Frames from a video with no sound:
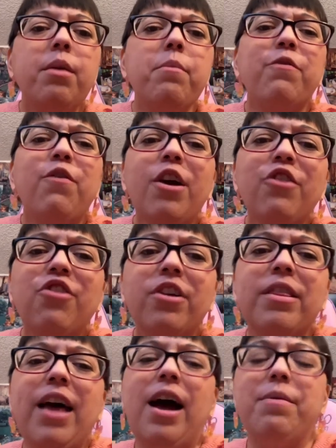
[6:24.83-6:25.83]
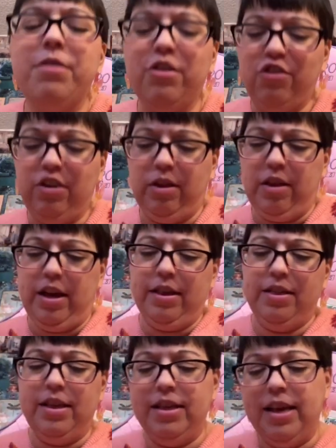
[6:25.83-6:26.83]
Before I show you that, I'm going to show you this.
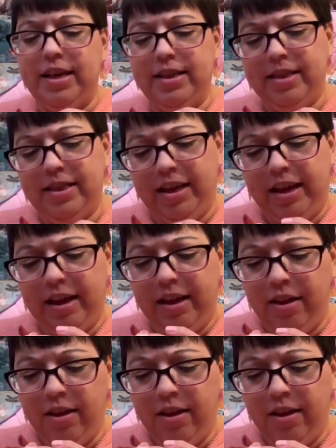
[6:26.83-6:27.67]
This is the